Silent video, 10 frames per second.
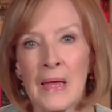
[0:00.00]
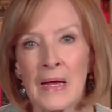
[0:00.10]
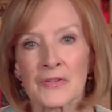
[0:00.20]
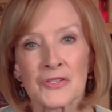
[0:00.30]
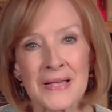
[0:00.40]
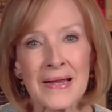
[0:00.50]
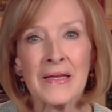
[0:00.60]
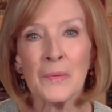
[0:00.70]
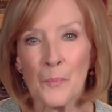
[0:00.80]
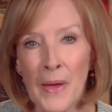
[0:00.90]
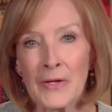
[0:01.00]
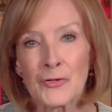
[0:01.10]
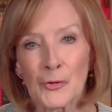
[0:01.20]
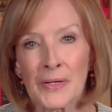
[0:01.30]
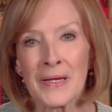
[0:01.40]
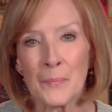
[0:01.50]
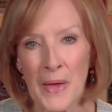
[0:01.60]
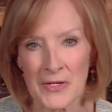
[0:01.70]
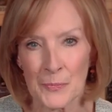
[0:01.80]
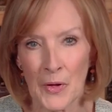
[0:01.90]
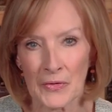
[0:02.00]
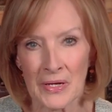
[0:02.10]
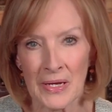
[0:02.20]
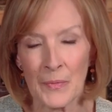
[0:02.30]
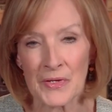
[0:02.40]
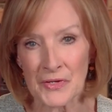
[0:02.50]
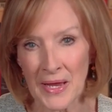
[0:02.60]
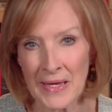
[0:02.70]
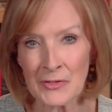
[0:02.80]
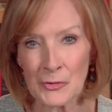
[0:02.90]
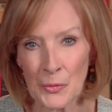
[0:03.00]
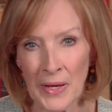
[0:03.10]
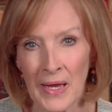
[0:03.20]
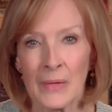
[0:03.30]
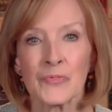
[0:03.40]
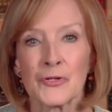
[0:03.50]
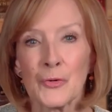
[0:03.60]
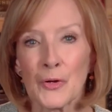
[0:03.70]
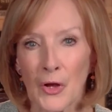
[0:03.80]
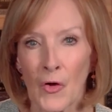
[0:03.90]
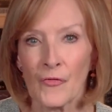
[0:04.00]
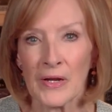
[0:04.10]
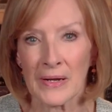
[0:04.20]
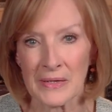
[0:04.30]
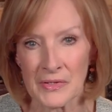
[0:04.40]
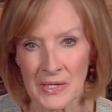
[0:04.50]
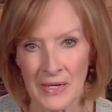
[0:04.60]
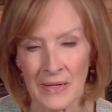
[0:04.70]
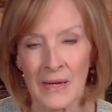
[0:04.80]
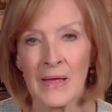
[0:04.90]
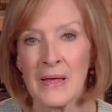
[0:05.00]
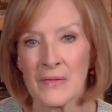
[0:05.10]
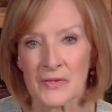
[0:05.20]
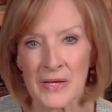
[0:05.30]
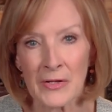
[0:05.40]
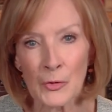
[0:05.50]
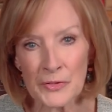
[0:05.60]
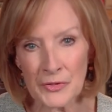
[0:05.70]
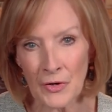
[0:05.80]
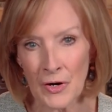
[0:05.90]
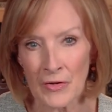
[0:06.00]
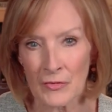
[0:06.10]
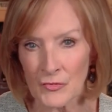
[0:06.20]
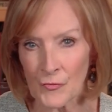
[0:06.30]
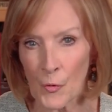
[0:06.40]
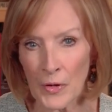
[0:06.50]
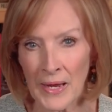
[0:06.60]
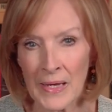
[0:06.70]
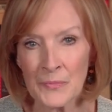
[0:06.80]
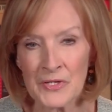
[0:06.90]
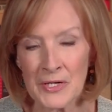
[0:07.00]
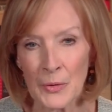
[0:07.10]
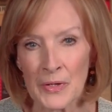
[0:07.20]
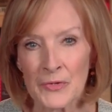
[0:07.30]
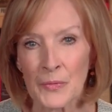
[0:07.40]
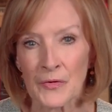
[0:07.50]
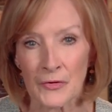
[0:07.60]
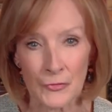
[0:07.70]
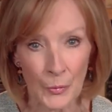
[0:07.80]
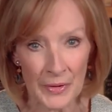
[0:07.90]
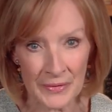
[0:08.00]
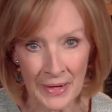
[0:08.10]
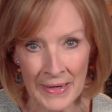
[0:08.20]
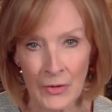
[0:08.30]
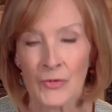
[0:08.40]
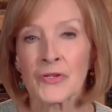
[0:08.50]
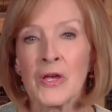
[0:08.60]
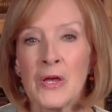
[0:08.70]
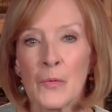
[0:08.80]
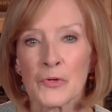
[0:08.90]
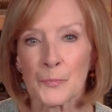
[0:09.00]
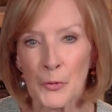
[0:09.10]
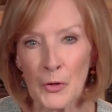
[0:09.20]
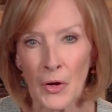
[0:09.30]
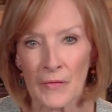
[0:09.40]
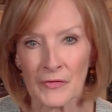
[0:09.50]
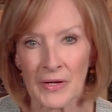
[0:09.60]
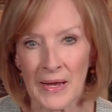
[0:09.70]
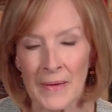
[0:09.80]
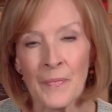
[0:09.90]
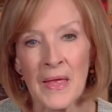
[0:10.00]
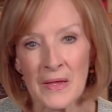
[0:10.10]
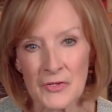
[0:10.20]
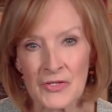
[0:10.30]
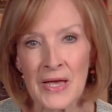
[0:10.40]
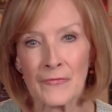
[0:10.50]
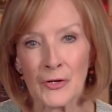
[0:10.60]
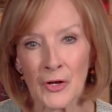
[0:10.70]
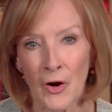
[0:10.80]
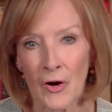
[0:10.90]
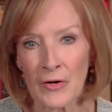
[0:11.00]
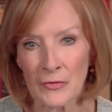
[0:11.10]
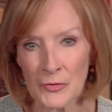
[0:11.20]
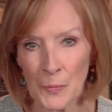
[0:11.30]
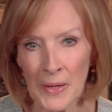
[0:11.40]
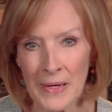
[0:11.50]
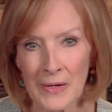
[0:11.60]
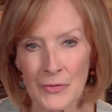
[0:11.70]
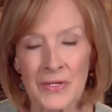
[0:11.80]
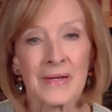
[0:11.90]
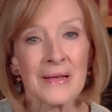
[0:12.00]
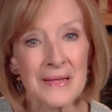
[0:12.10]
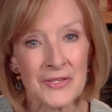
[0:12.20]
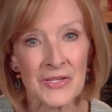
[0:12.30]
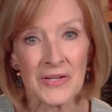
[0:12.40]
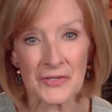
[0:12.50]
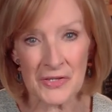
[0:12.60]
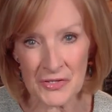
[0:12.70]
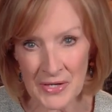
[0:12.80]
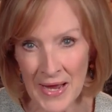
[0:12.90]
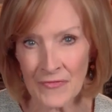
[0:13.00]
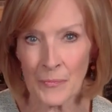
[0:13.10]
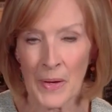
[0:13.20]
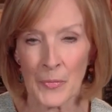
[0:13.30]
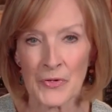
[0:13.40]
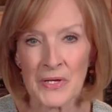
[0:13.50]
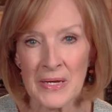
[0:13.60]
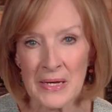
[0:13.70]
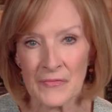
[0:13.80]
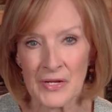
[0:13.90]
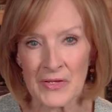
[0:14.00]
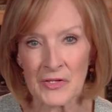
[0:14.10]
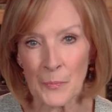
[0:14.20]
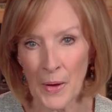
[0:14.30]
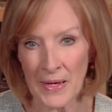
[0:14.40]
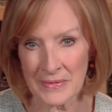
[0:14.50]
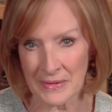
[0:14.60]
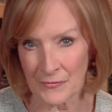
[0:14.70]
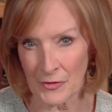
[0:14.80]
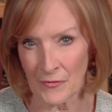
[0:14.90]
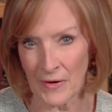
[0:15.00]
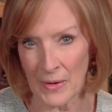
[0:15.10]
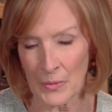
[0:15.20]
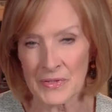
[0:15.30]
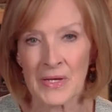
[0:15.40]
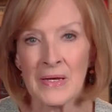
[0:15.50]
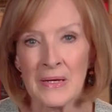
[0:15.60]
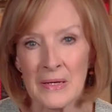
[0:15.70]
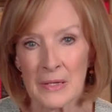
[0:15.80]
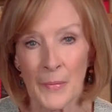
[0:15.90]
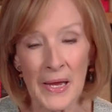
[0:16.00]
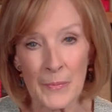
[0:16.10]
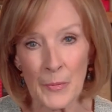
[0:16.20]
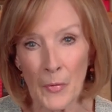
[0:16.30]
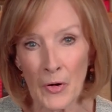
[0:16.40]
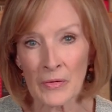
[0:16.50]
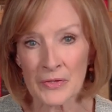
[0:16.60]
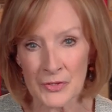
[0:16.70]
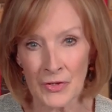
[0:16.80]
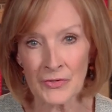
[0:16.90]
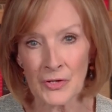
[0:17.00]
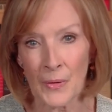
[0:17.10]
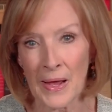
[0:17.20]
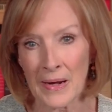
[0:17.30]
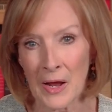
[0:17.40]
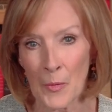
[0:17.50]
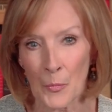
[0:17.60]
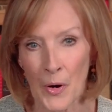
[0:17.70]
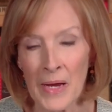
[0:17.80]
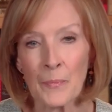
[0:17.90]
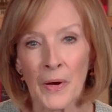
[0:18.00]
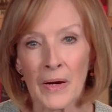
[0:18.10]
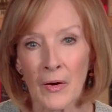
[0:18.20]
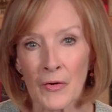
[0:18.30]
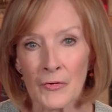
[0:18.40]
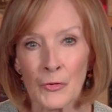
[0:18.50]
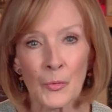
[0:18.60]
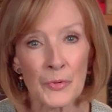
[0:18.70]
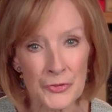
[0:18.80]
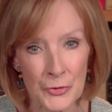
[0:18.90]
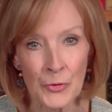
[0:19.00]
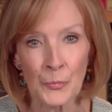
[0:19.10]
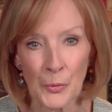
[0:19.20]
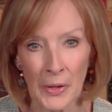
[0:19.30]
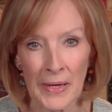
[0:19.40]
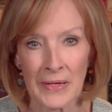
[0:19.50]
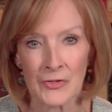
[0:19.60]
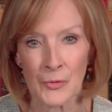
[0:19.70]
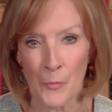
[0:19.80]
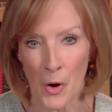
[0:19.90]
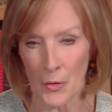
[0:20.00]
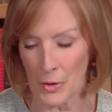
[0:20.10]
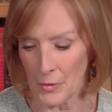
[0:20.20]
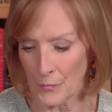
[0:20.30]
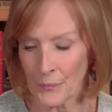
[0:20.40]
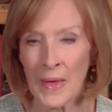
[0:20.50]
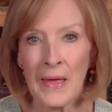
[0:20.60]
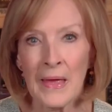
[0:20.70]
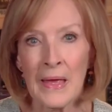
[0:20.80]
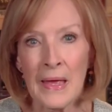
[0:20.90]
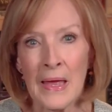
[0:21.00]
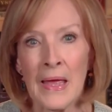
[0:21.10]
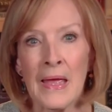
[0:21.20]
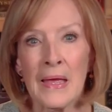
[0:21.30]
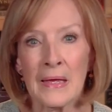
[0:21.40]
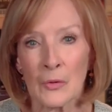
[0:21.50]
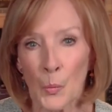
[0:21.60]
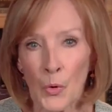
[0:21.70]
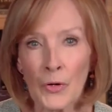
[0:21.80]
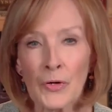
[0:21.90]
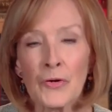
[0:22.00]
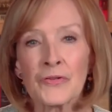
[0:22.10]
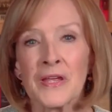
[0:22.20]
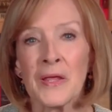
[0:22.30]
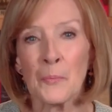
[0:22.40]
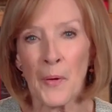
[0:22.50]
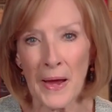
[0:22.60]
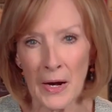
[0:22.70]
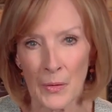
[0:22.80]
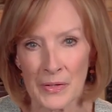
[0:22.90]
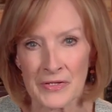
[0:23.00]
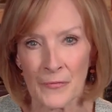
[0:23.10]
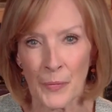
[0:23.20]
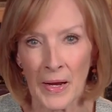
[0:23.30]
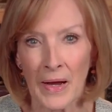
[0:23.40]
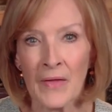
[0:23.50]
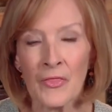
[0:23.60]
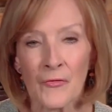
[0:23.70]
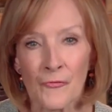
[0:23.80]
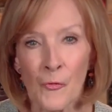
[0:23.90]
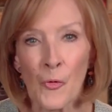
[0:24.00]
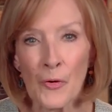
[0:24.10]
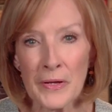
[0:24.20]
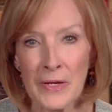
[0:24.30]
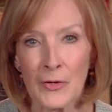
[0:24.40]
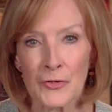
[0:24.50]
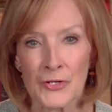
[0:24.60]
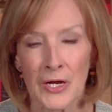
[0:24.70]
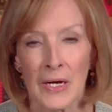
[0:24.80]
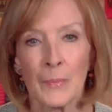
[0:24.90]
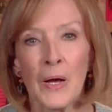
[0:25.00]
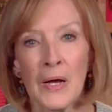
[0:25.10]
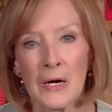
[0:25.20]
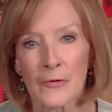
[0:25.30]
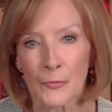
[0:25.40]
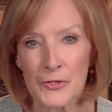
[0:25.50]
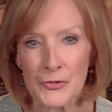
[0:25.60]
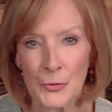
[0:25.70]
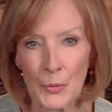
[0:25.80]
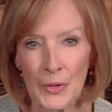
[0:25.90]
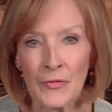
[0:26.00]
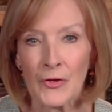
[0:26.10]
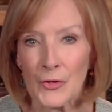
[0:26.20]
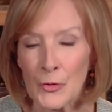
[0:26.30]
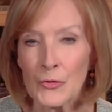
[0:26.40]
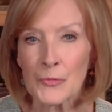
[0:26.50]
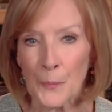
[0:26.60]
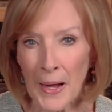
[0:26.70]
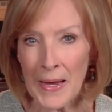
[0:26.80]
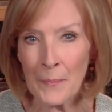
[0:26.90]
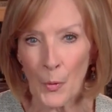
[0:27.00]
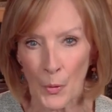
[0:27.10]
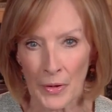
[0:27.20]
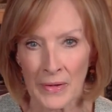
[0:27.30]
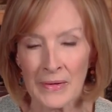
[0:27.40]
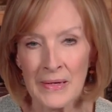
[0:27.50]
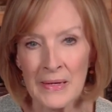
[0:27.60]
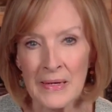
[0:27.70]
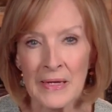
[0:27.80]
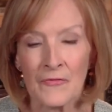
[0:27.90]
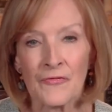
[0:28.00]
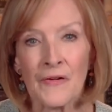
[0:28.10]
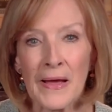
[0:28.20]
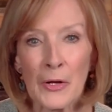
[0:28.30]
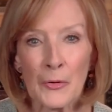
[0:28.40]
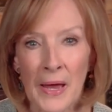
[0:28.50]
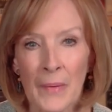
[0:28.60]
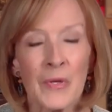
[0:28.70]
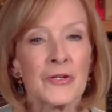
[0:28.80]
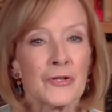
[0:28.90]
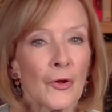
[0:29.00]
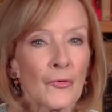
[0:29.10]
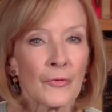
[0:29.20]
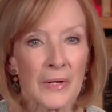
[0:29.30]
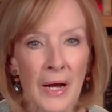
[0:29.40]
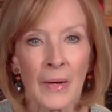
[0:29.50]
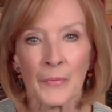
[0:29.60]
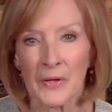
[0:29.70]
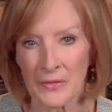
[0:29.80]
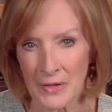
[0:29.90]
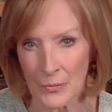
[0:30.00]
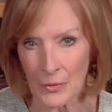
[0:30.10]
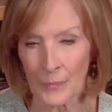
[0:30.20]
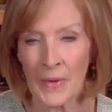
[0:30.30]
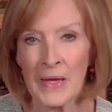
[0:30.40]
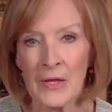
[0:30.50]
A second Major League Baseball team has canceled games due to COVID-19. The St. Louis Cardinals' four-game series with the Detroit Tigers was put off today. 7 Cardinals players and 6 staff members have tested positive for the virus. The Miami Marlins also had an outbreak but are due to resume play tomorrow. And workers in Paris have begun the 4-year job of restoring the huge pipe organ in fire-damaged Notre Dame Cathedral.